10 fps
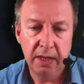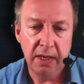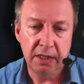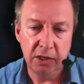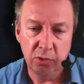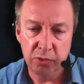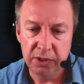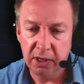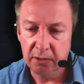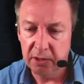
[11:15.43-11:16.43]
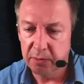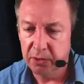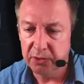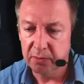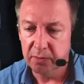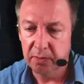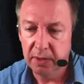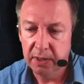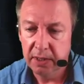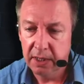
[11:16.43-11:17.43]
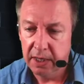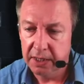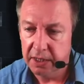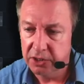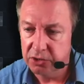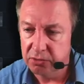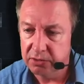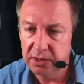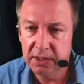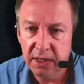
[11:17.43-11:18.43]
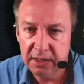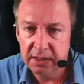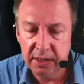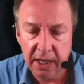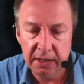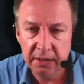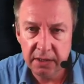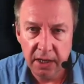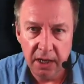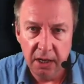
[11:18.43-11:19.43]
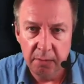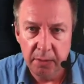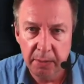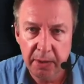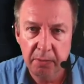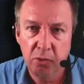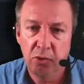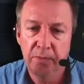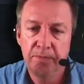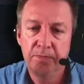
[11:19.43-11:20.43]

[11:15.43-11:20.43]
and the audio at the bottom, and I shall discuss that a bit more.